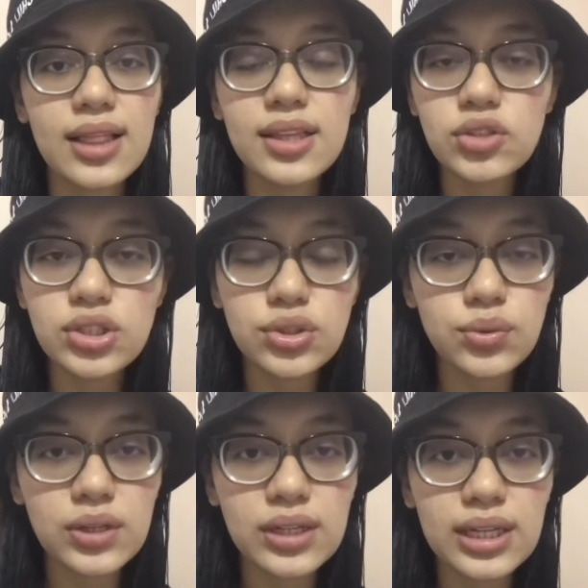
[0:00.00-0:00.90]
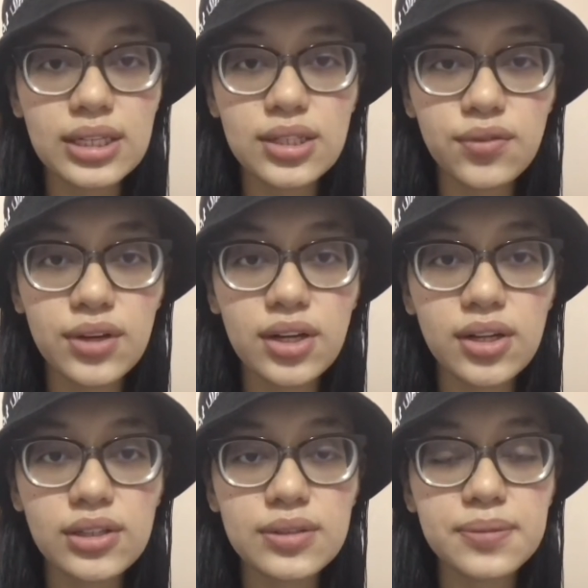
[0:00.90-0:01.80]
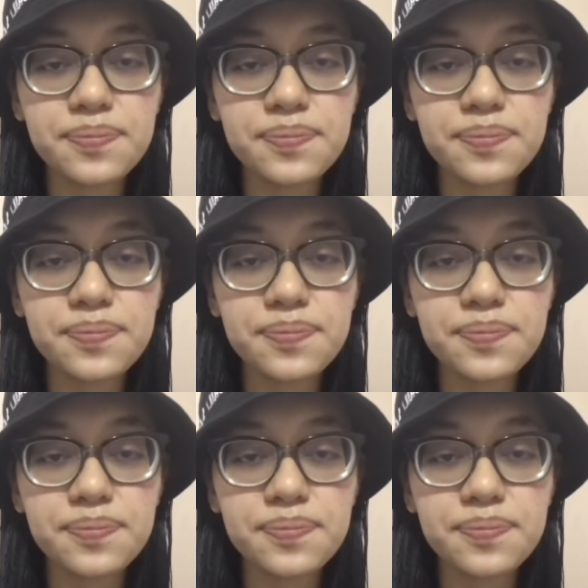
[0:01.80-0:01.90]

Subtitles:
this is really a difficult